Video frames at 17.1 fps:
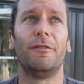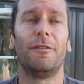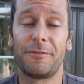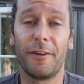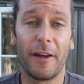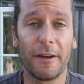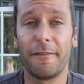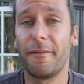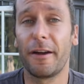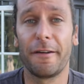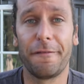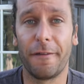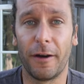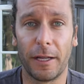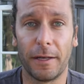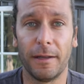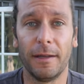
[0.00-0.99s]
it's very very
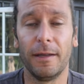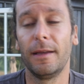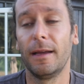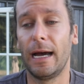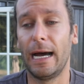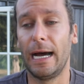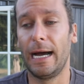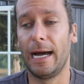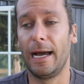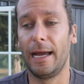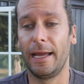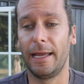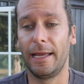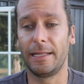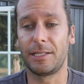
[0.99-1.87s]
fun uh,